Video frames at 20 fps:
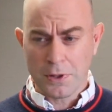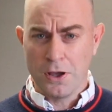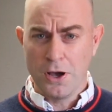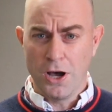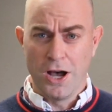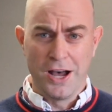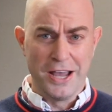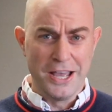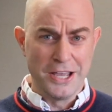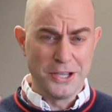
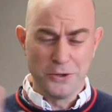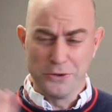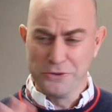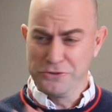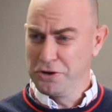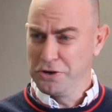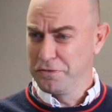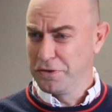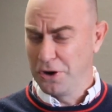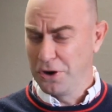It goes
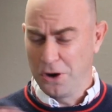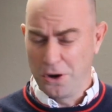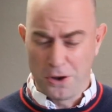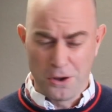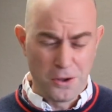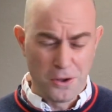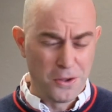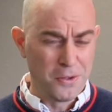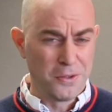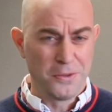over
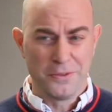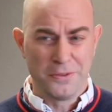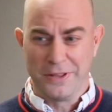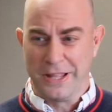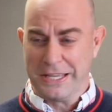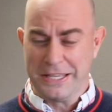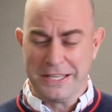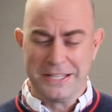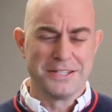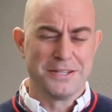all,
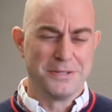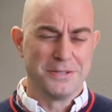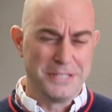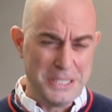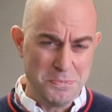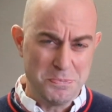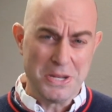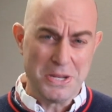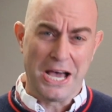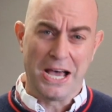it's a
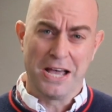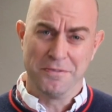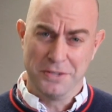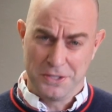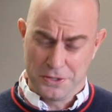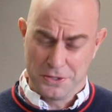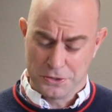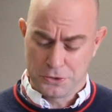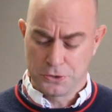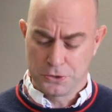deep dive
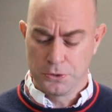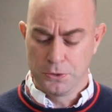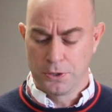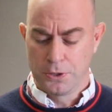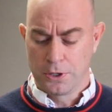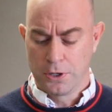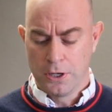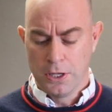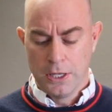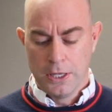into the scooter.